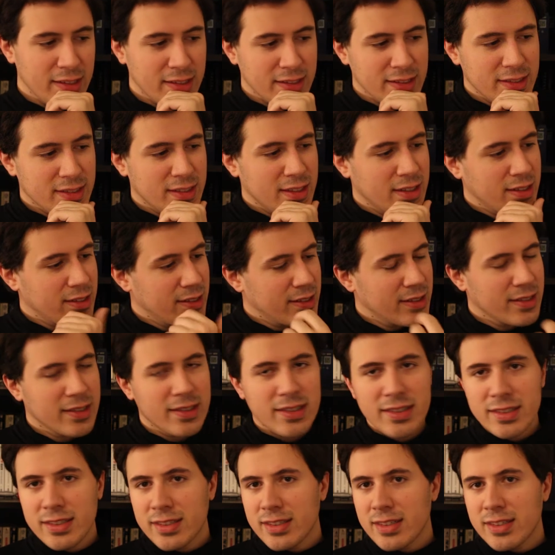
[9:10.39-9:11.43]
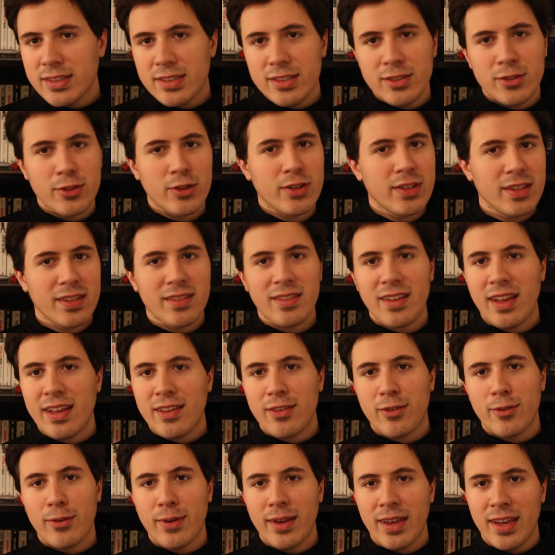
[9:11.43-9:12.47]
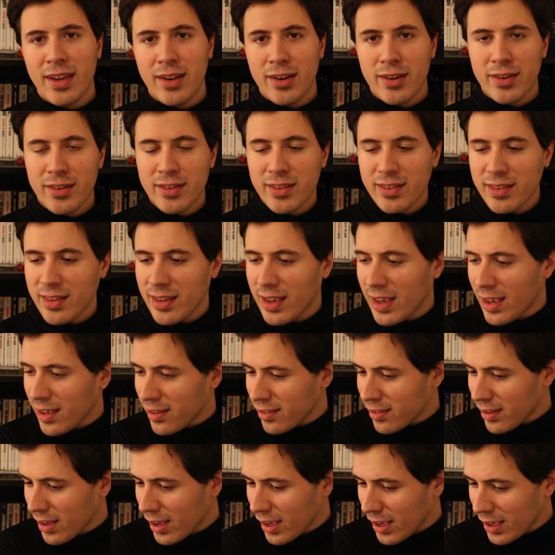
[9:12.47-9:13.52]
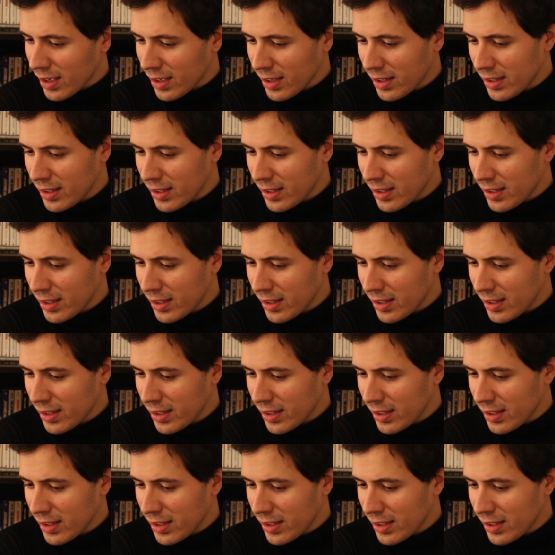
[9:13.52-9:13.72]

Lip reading: So let's just enjoy these last 3 years, I say.